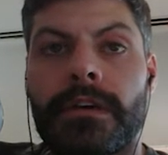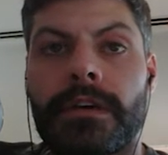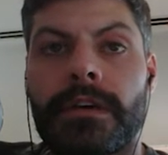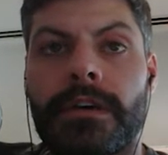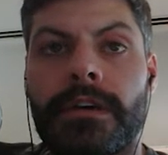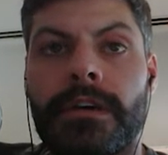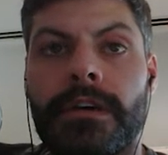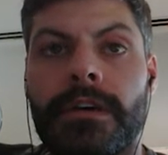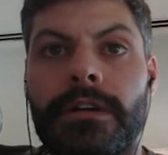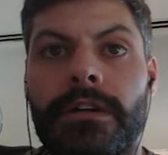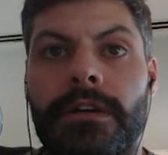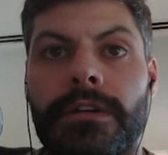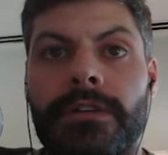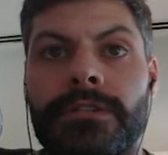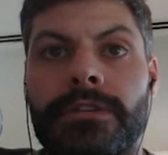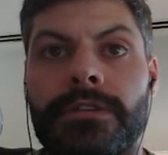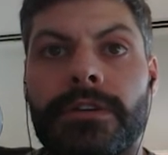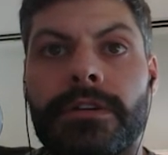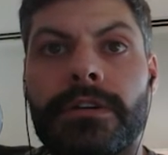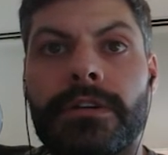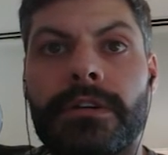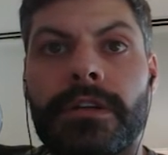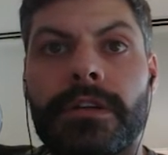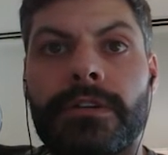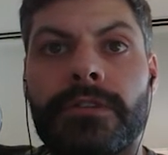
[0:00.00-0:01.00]
An
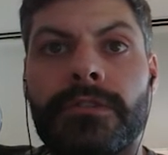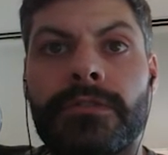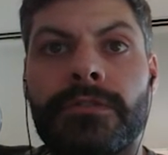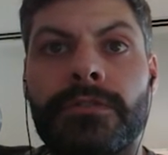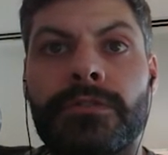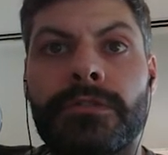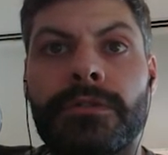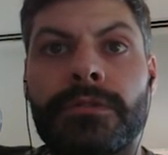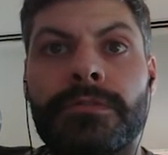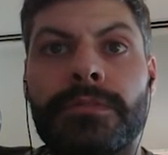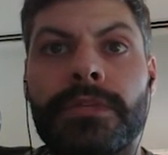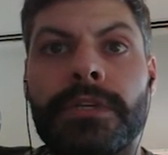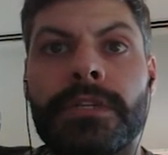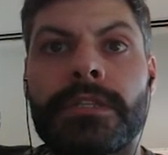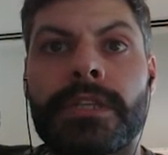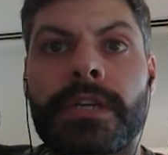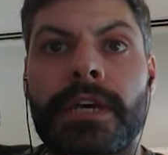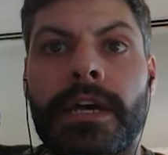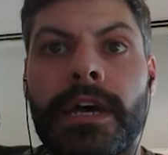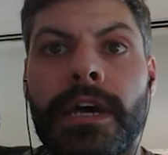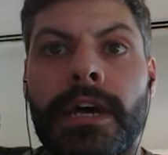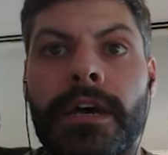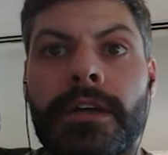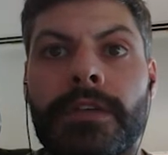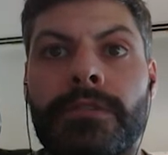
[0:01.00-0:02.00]
alternative would be to
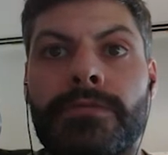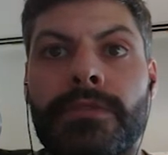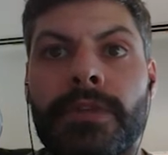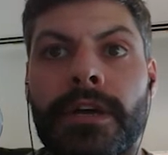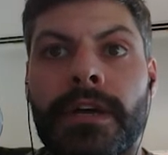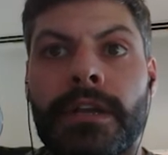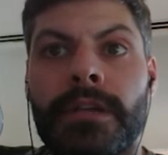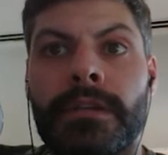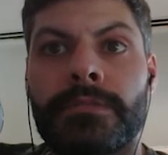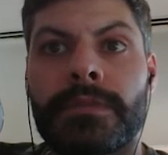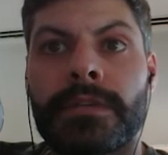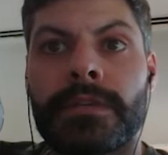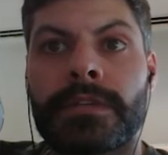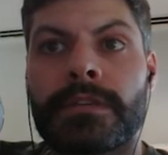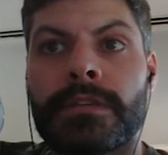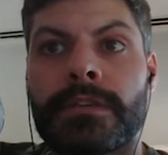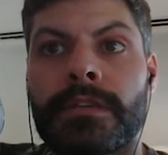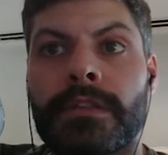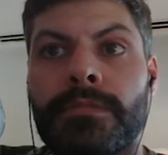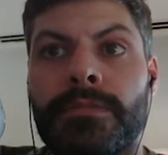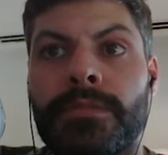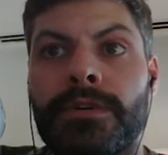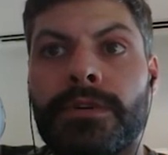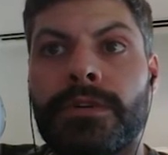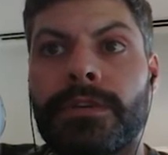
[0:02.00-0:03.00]
add randomness to the
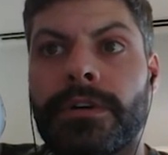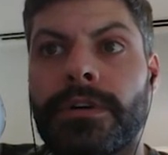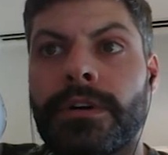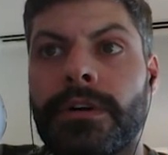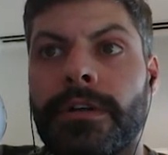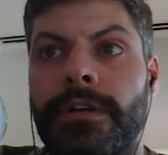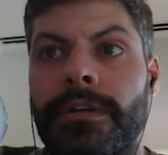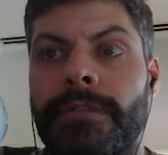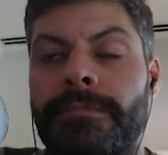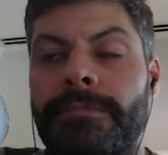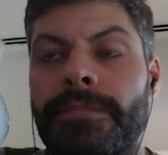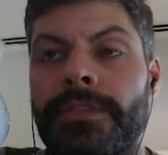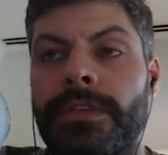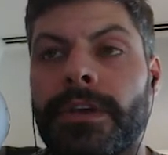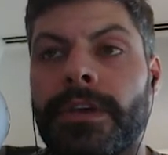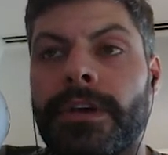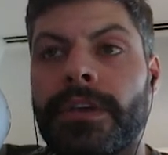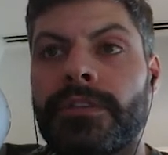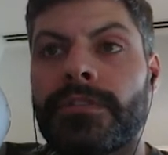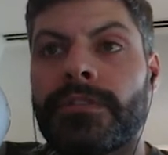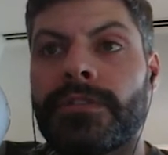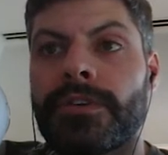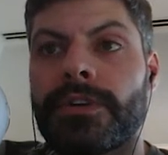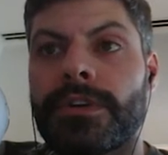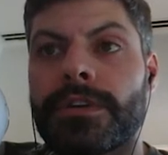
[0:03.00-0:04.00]
protocol.
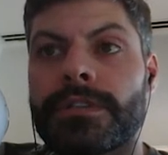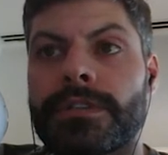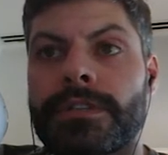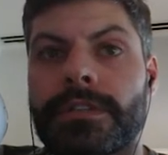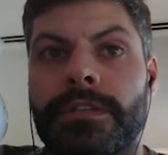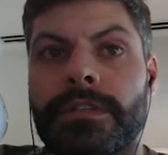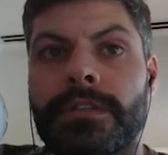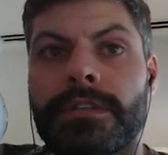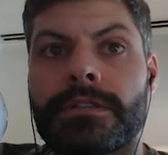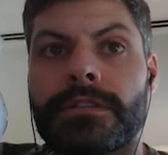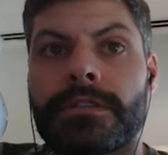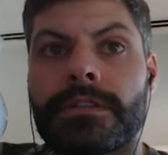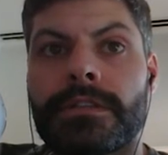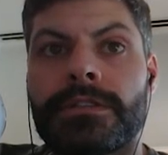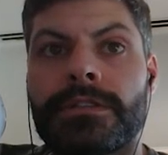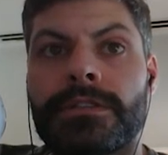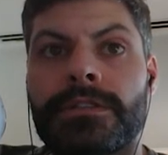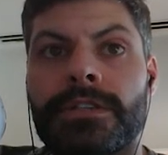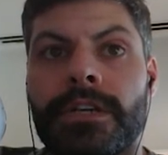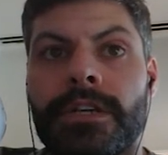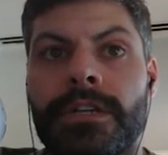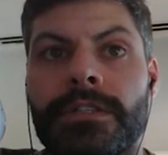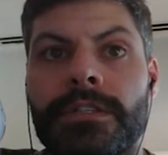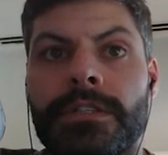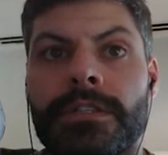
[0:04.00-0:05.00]
For instance,
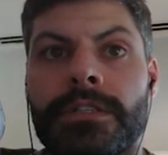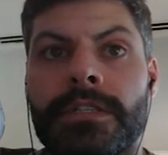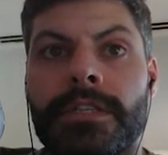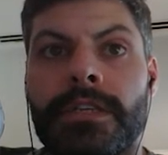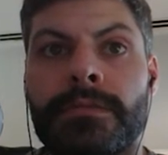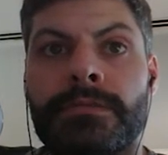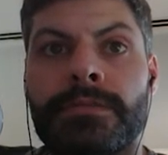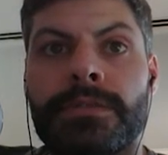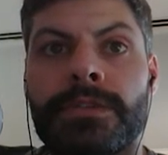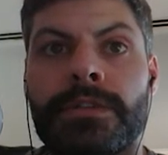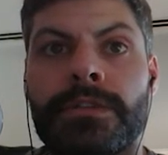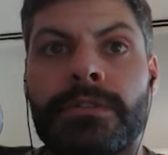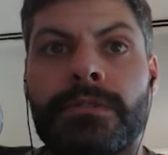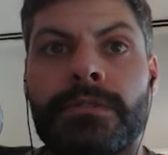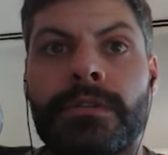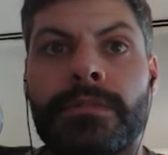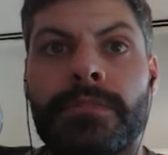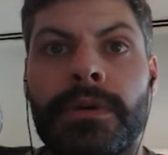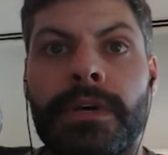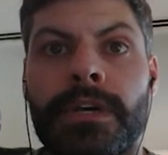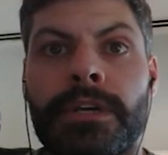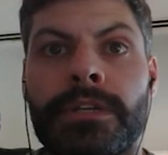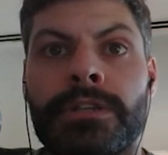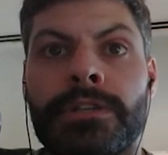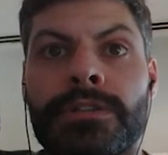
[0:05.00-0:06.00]
changing step 2 on
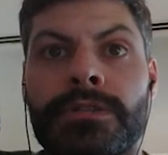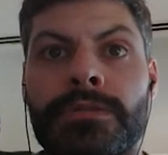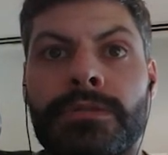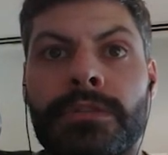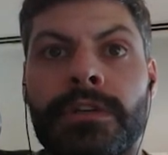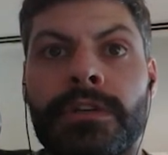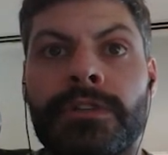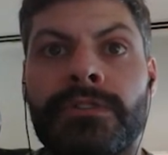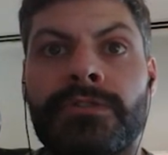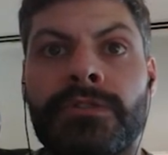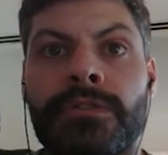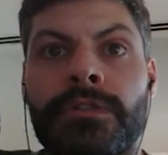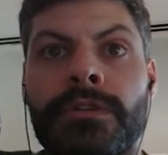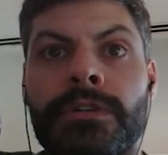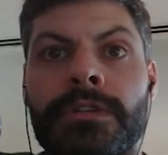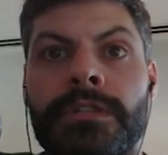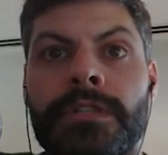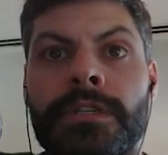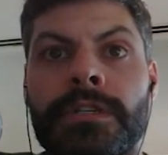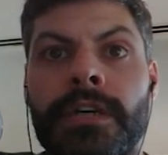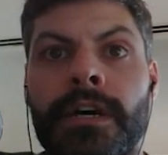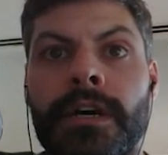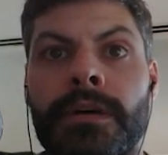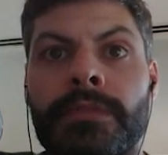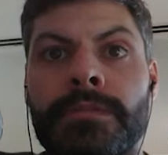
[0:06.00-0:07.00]
page 24
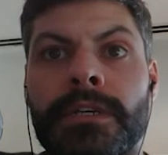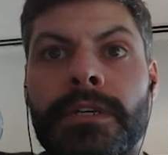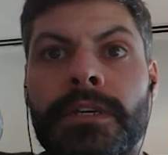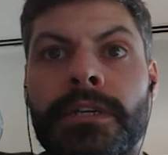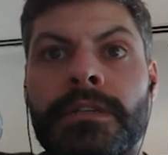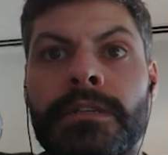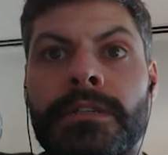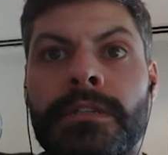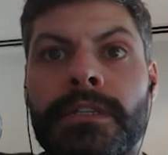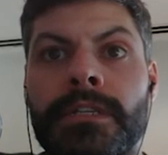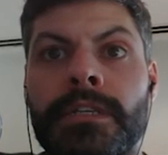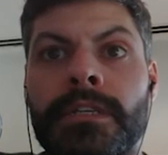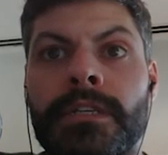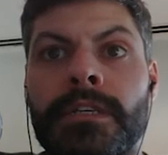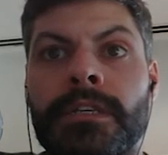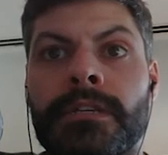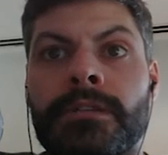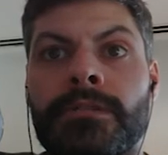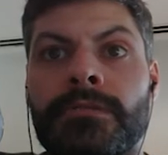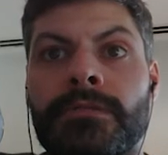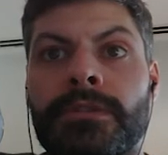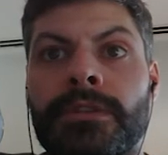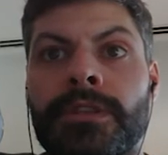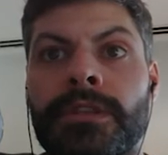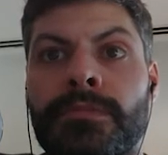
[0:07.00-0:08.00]
to update Z
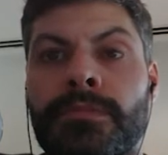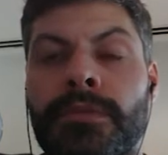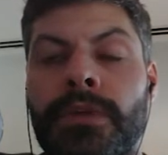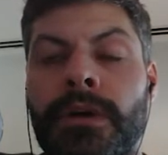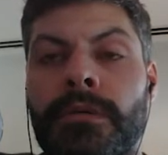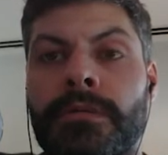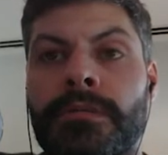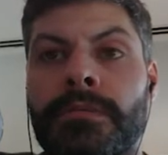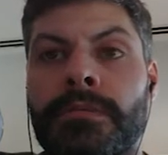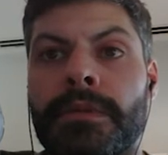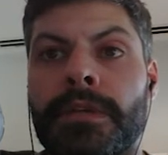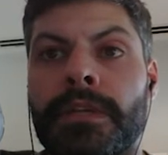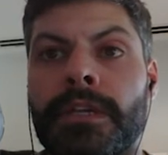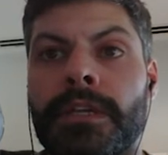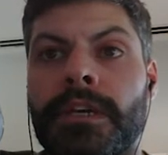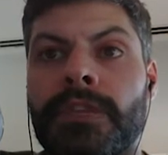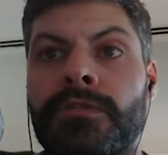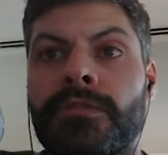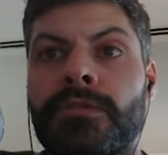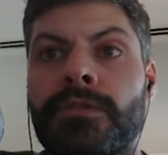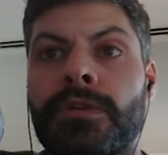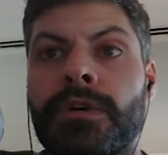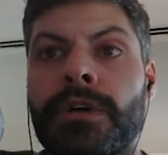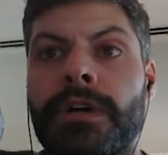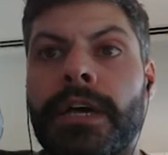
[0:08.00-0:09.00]
with the probability
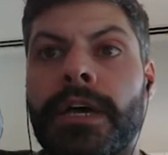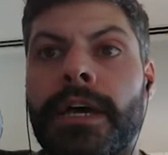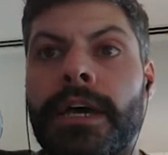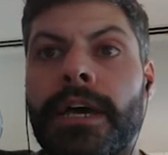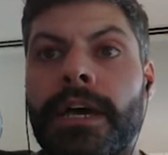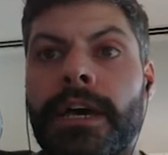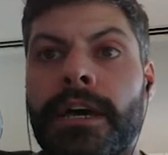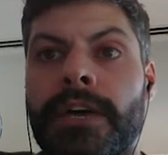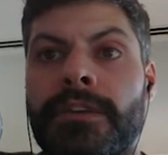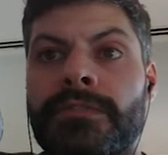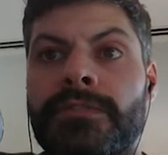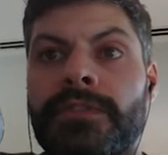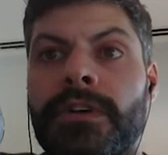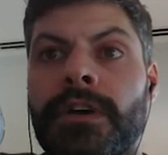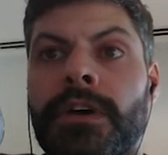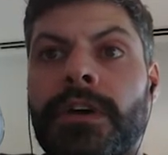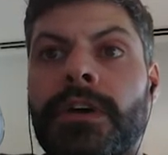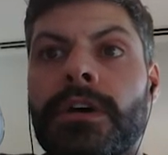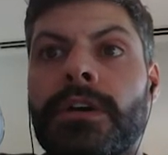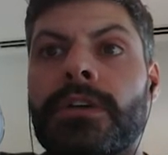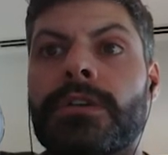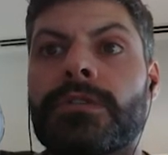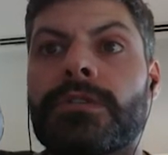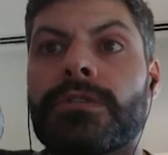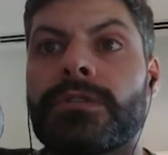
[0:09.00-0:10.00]
of 1/2,
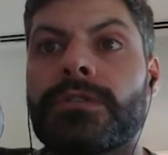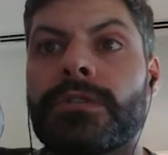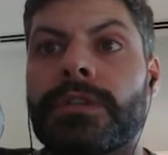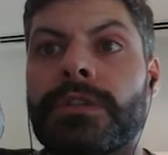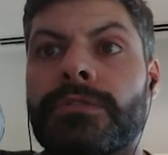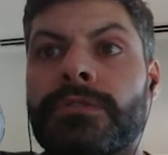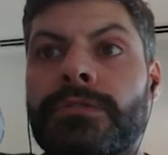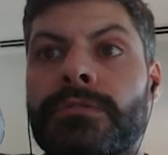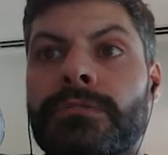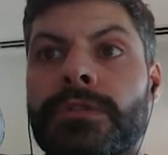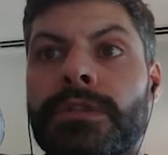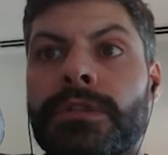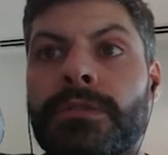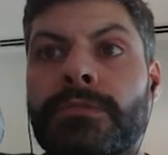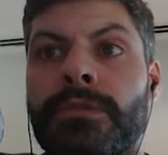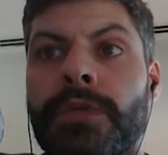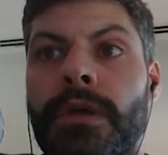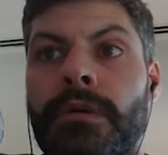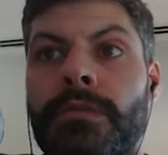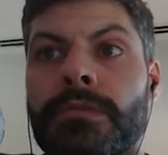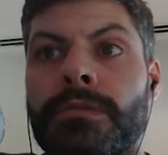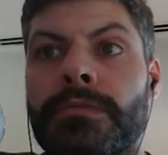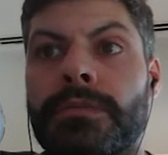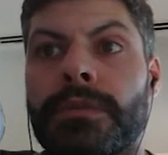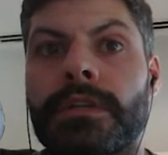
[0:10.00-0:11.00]
or even with the
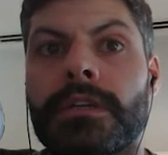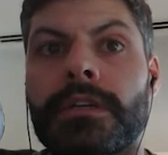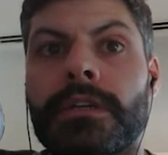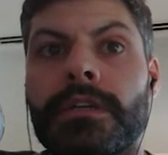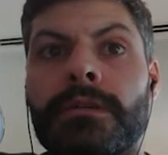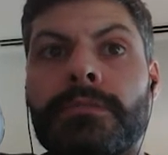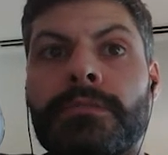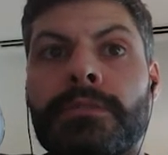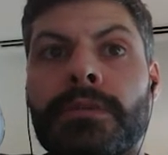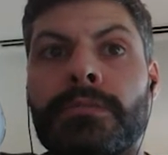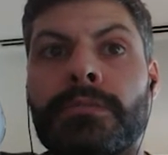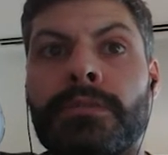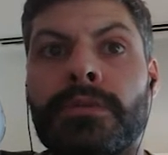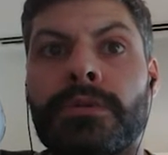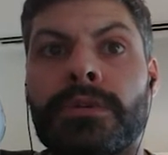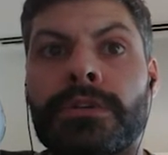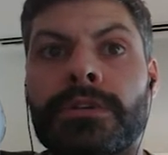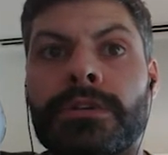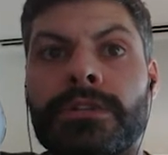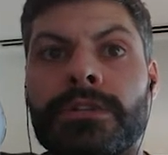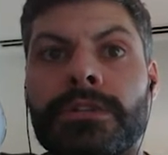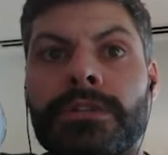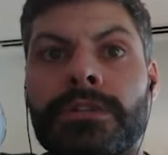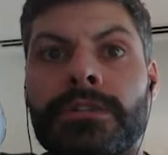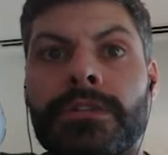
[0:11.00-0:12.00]
probability
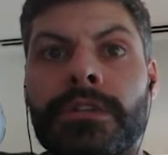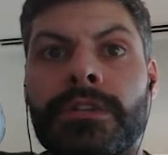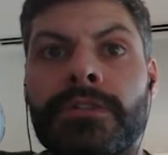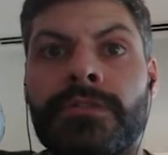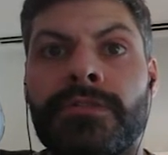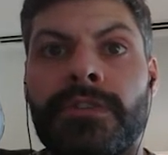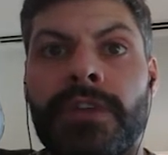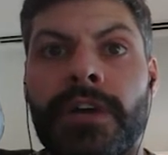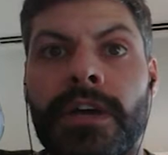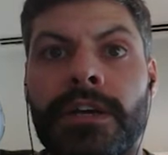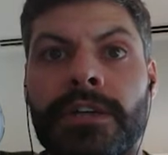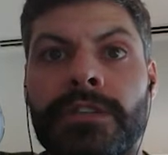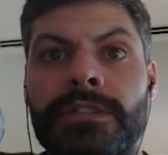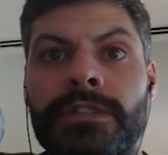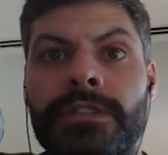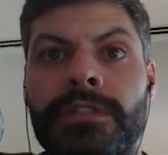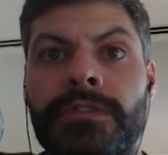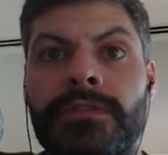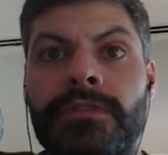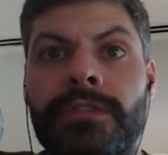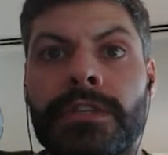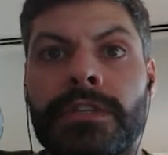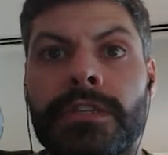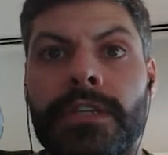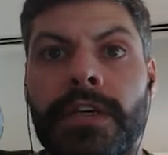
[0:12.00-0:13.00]
proportional to the fraction
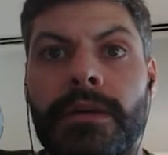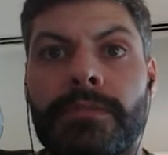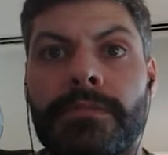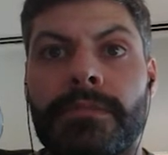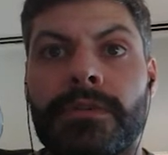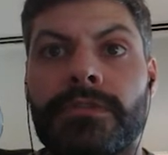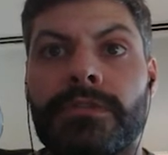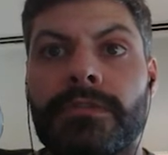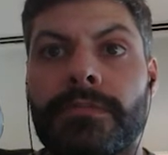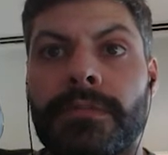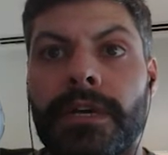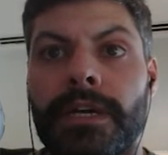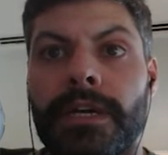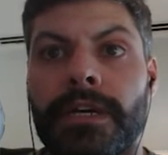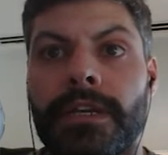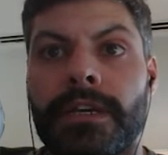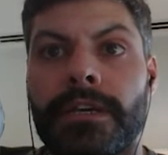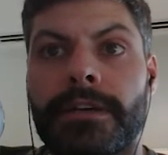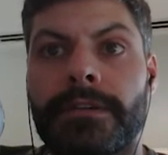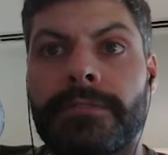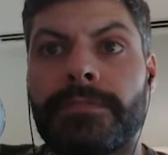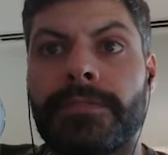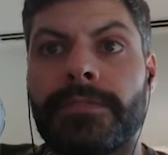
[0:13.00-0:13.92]
of the timer remaining.